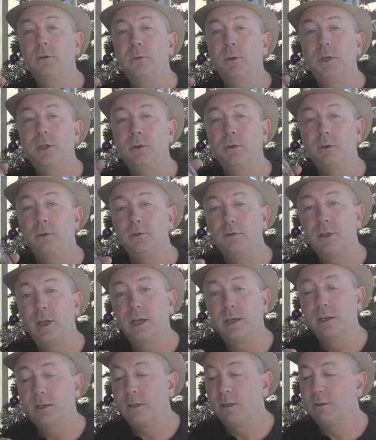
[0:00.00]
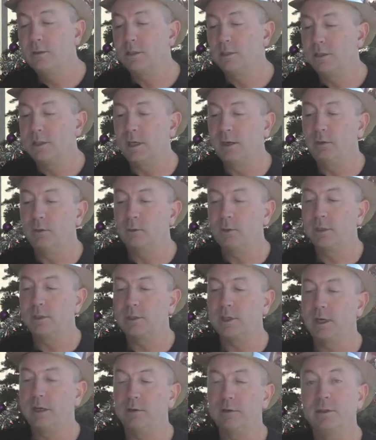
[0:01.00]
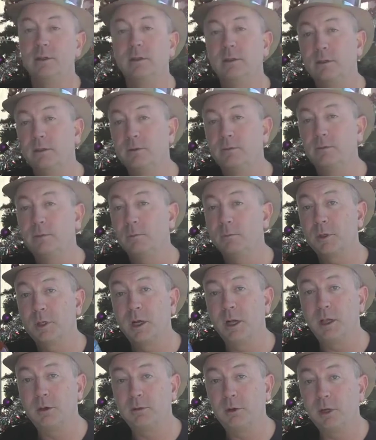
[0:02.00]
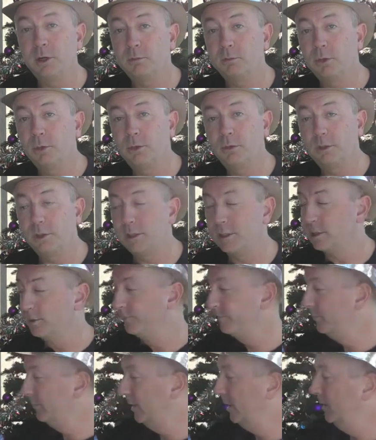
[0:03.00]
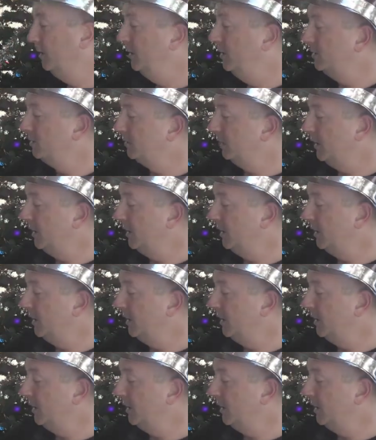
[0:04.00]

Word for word: we can do a flight of those and see how it works out from Colorado breweries. So